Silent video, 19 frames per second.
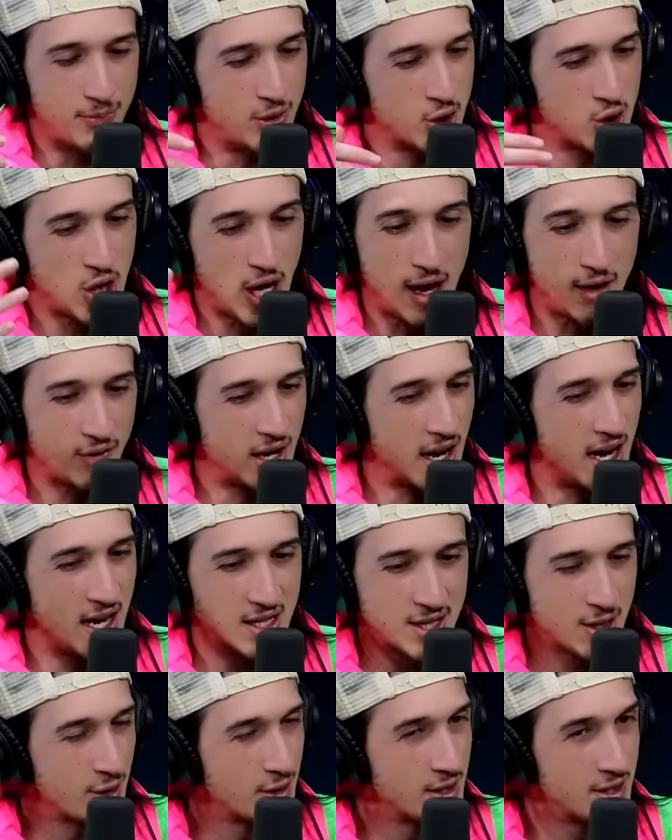the shaved head
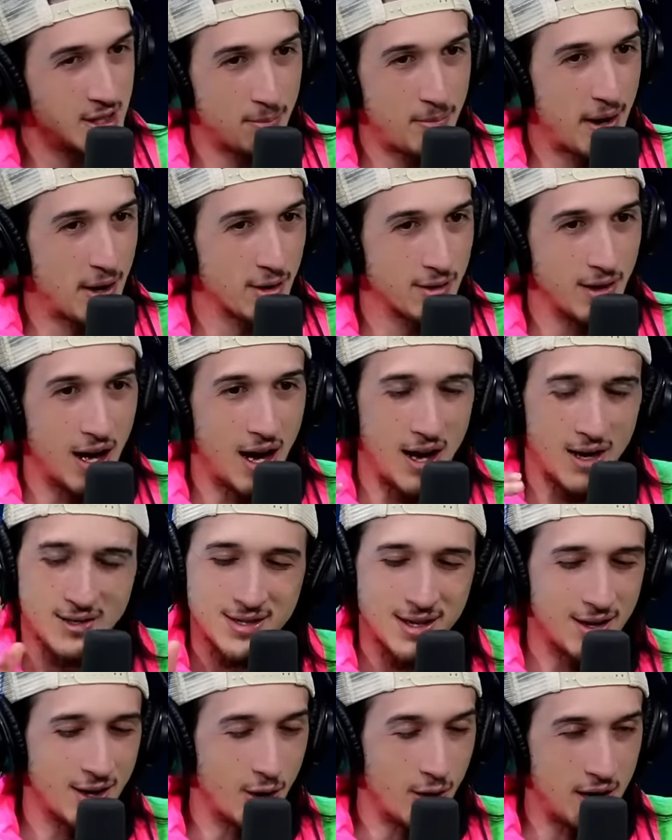turned into better locks.
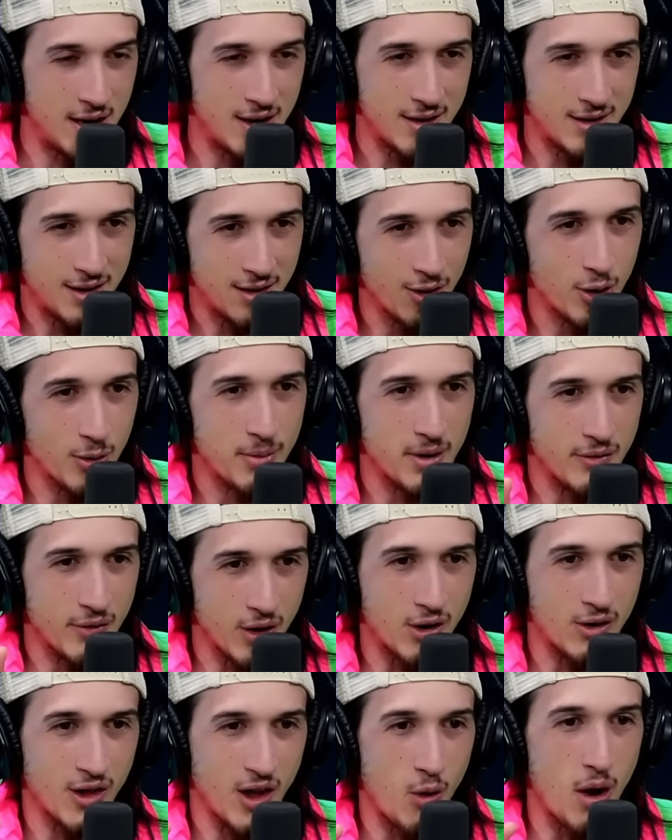I don't know. He a little bit of a
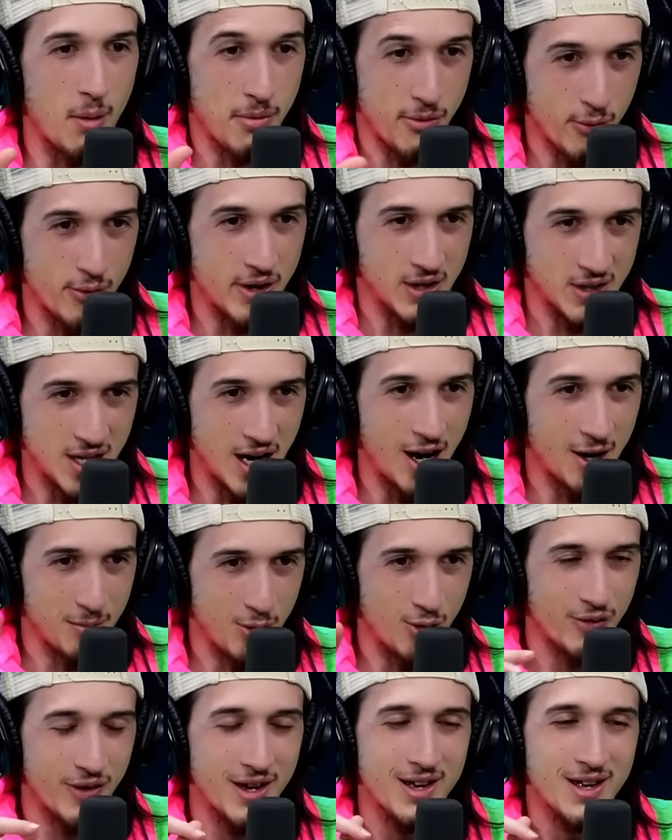glow up through the entire
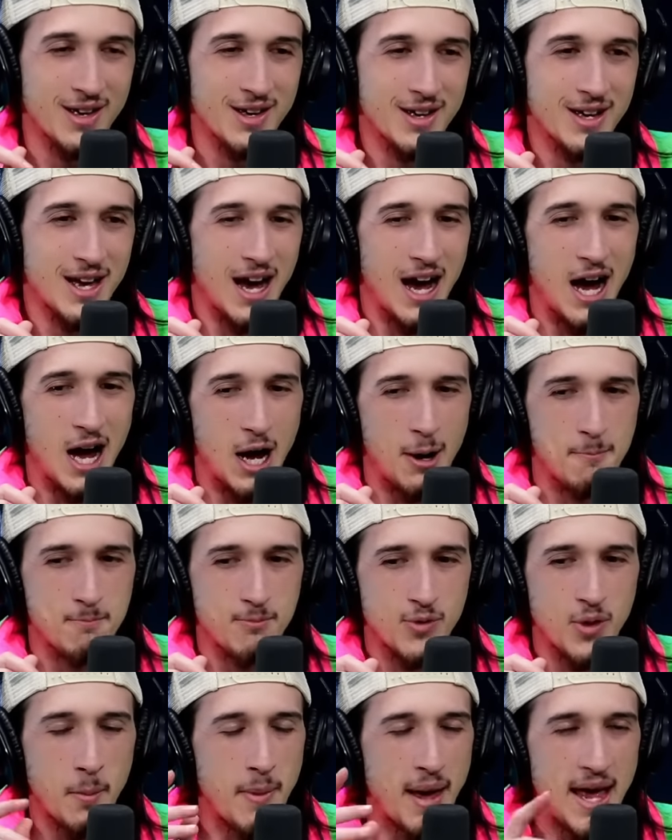movie. Okay. Um,
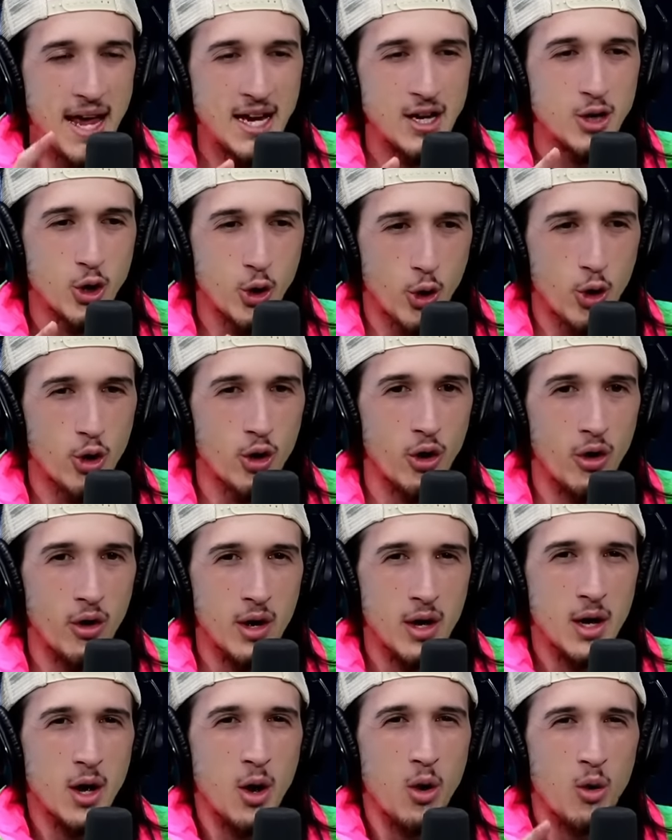the main girl,
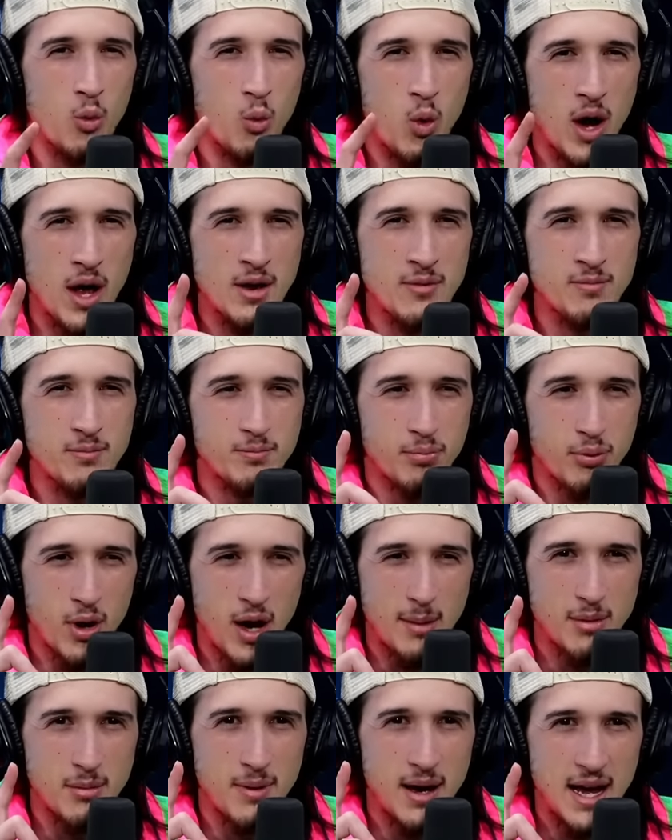one
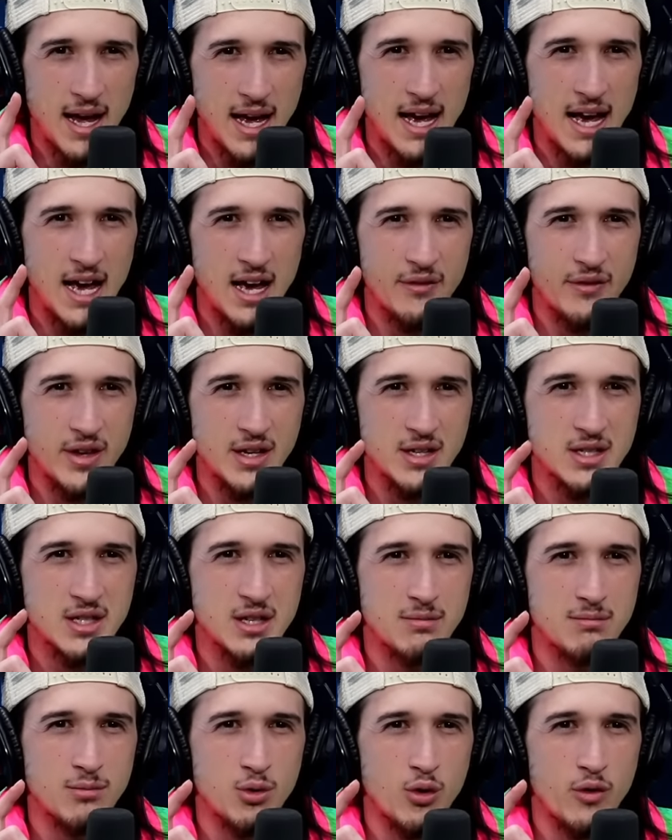problem I have is the
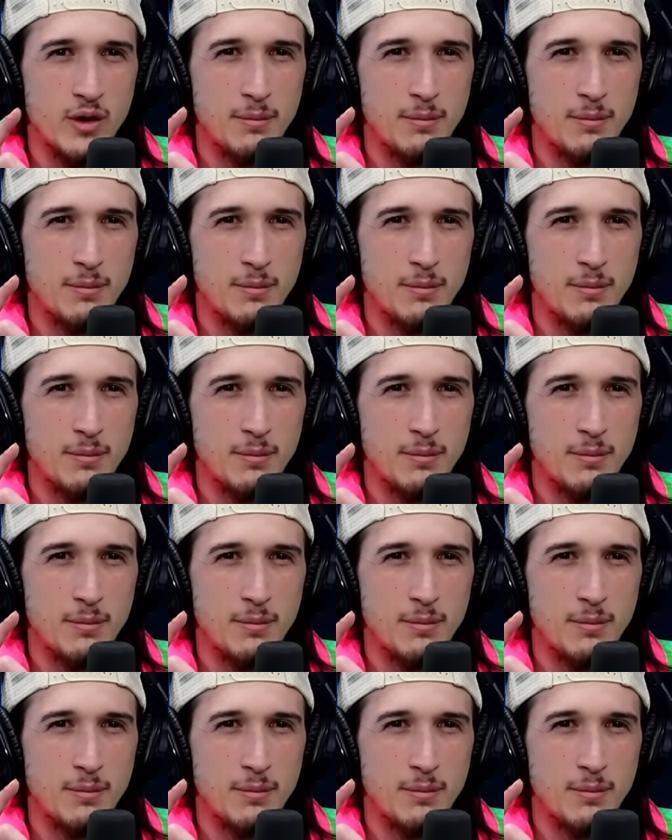movie